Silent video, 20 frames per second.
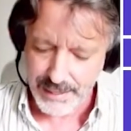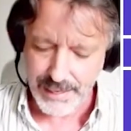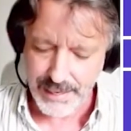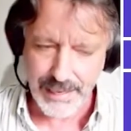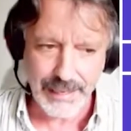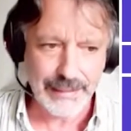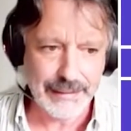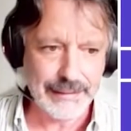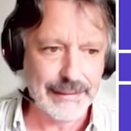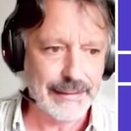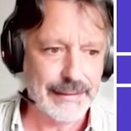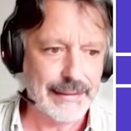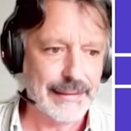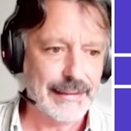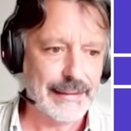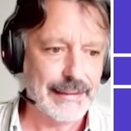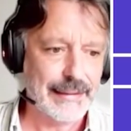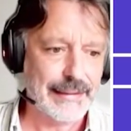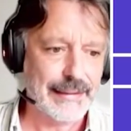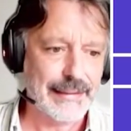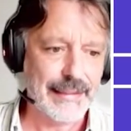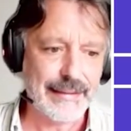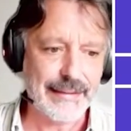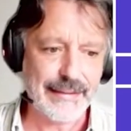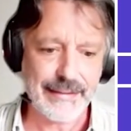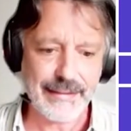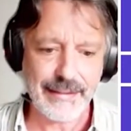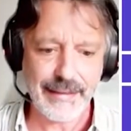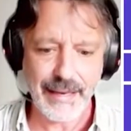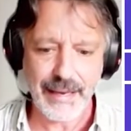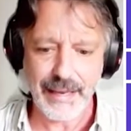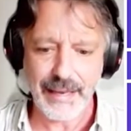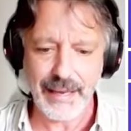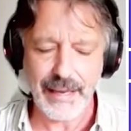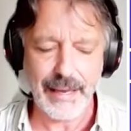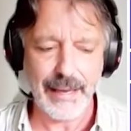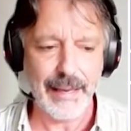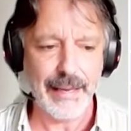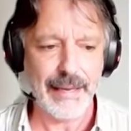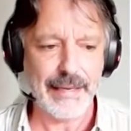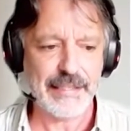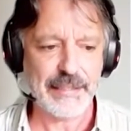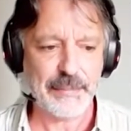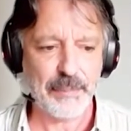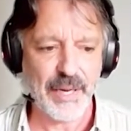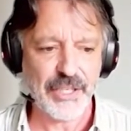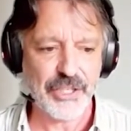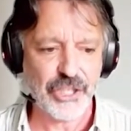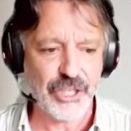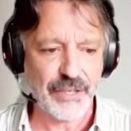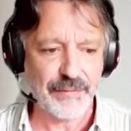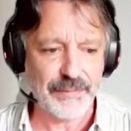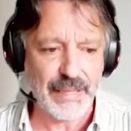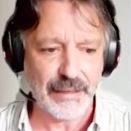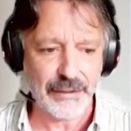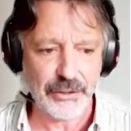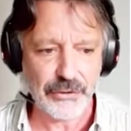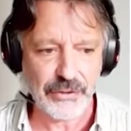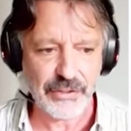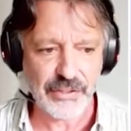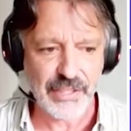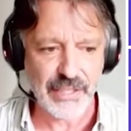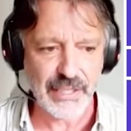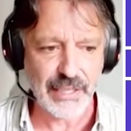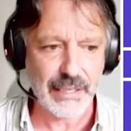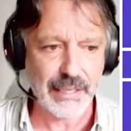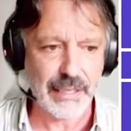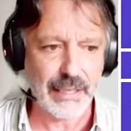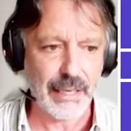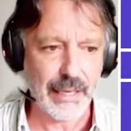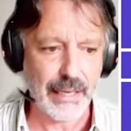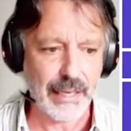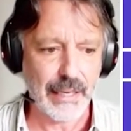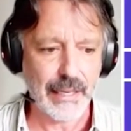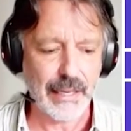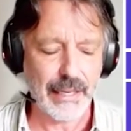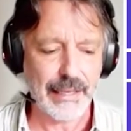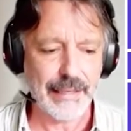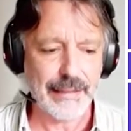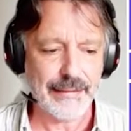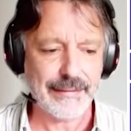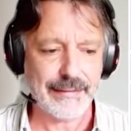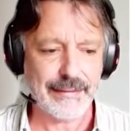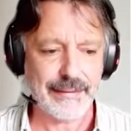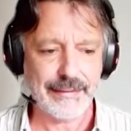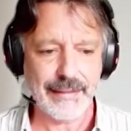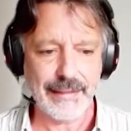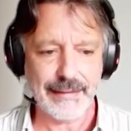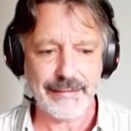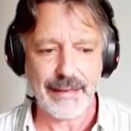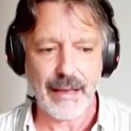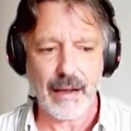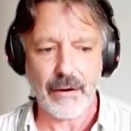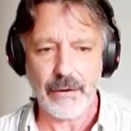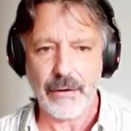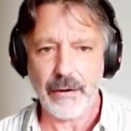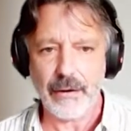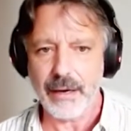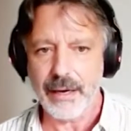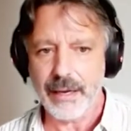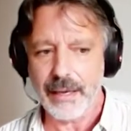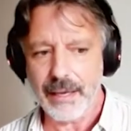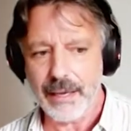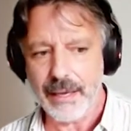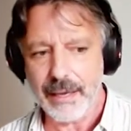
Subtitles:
and this spaceship that you see is our